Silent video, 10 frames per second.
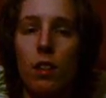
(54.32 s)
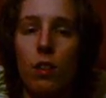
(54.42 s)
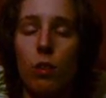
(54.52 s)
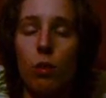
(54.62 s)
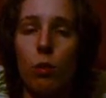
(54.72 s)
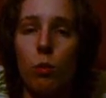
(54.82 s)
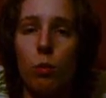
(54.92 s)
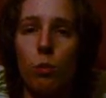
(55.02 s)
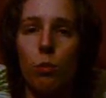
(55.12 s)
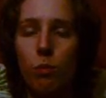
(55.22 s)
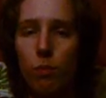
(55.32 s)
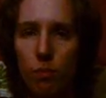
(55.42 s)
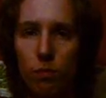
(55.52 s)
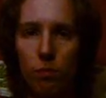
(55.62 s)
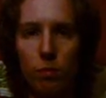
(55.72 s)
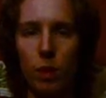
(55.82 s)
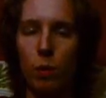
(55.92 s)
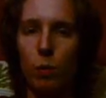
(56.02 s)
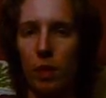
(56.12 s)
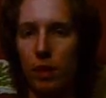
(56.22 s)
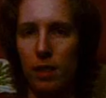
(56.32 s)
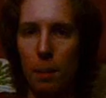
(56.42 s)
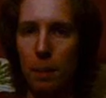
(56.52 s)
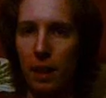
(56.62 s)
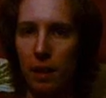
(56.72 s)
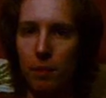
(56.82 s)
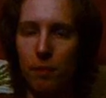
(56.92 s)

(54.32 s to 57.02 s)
Though, you know, what does that mean?